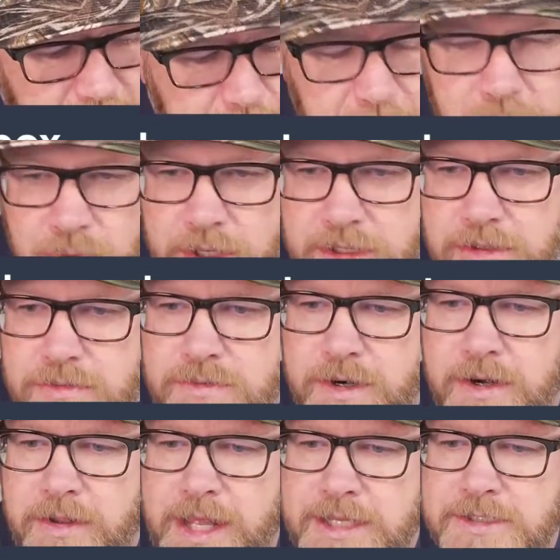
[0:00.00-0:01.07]
upon what you
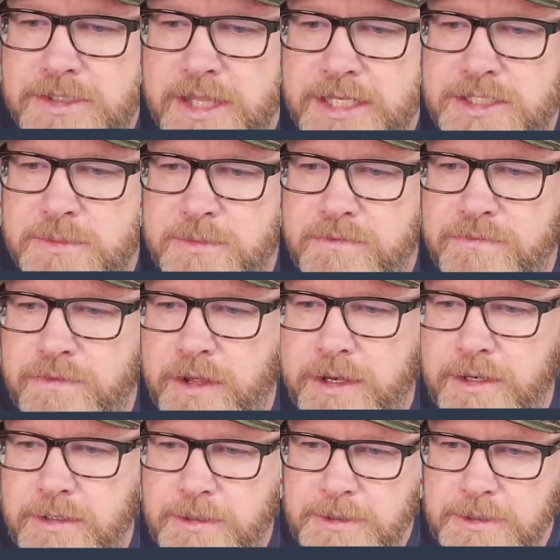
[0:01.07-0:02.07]
throw. That so that should be fun.